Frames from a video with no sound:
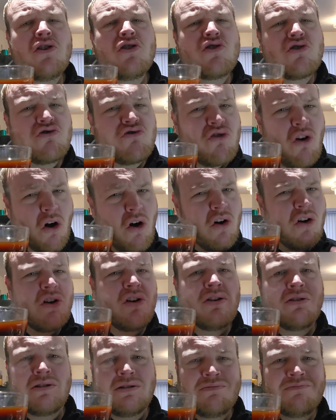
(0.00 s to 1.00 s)
not as
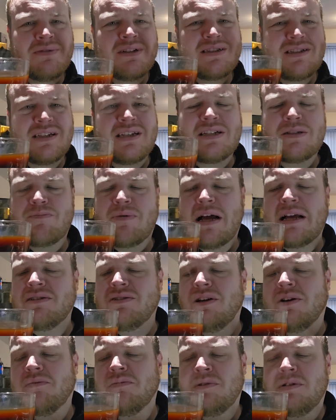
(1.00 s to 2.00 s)
strong as an
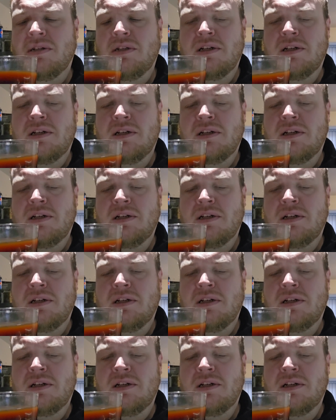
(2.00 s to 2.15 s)
espresso.